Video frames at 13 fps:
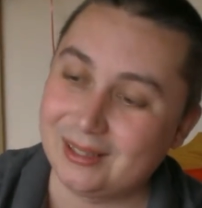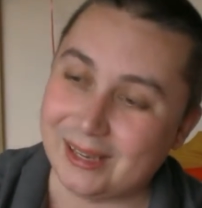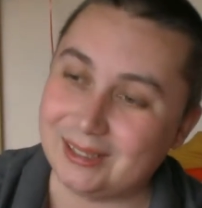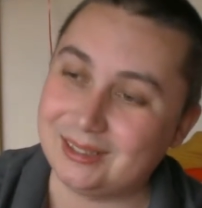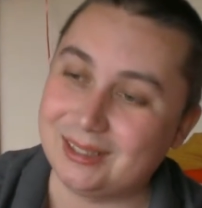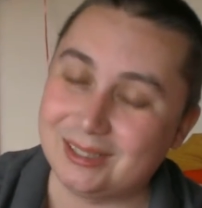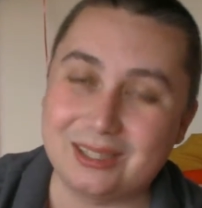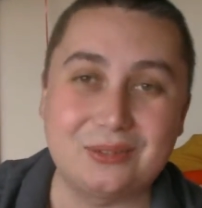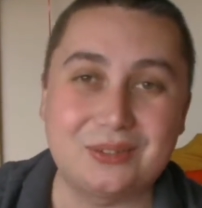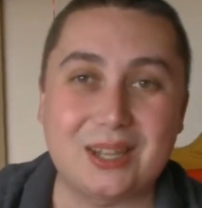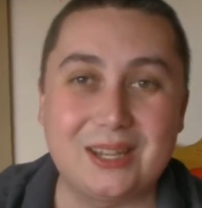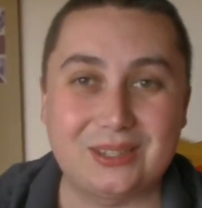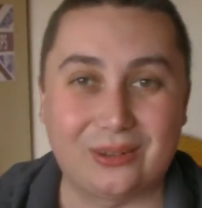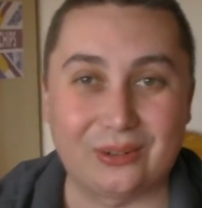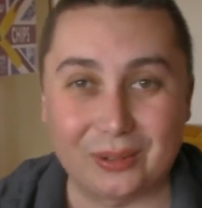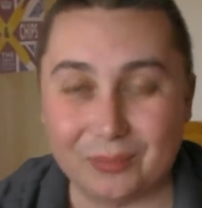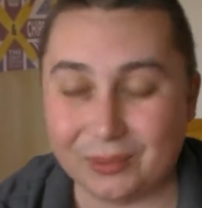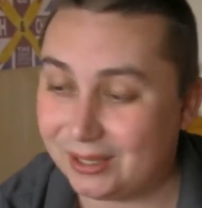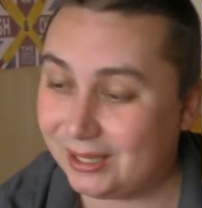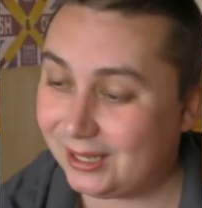it don't taste like it,
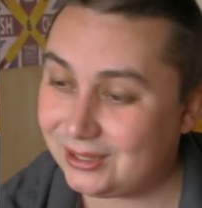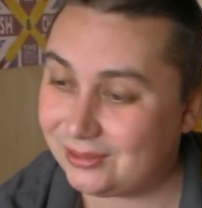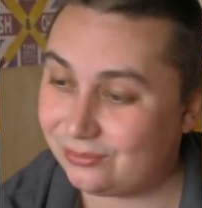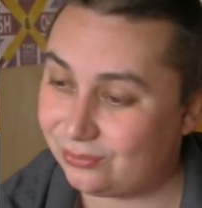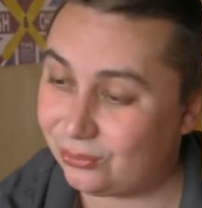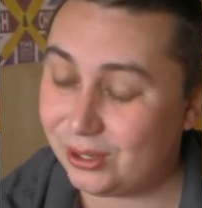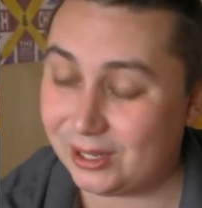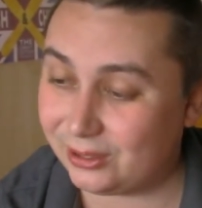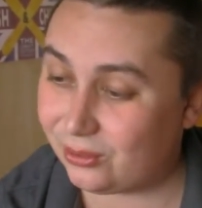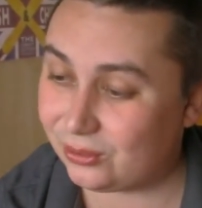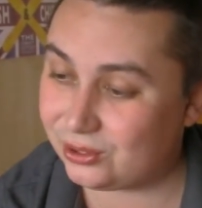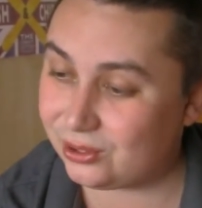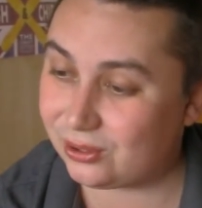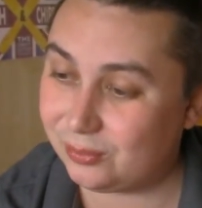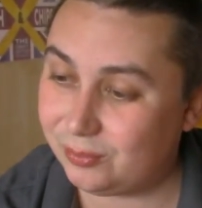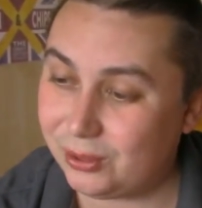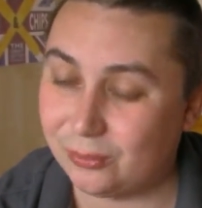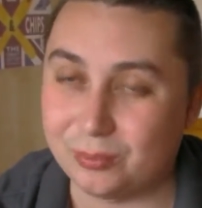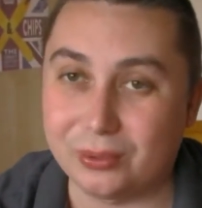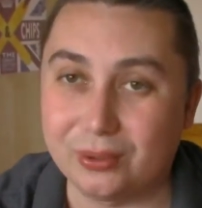but it is really nice chocolate
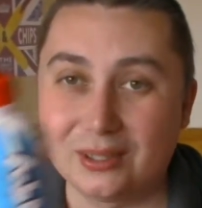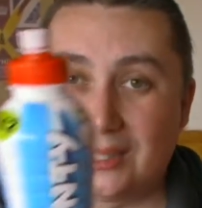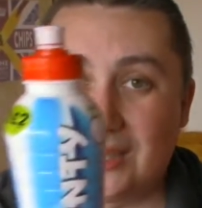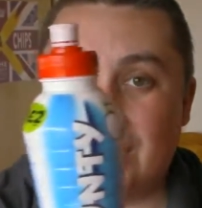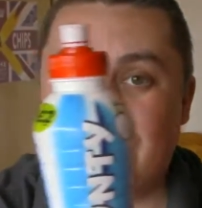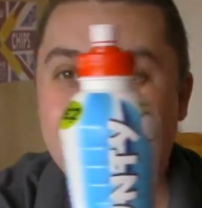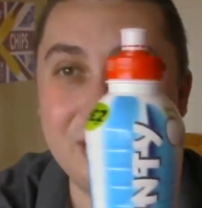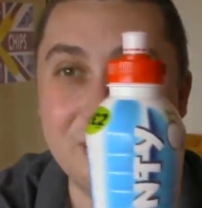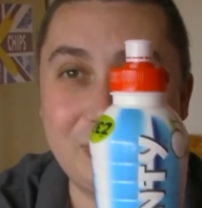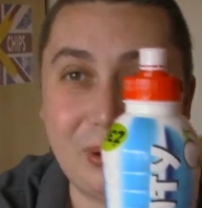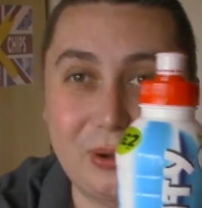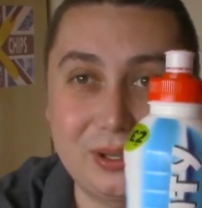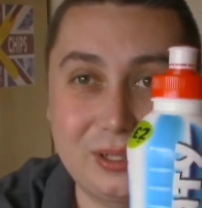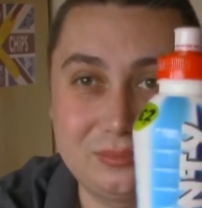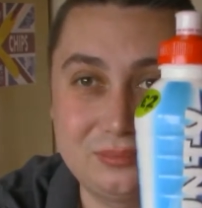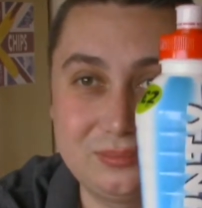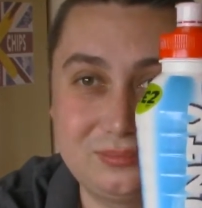milk. But if you're going to buy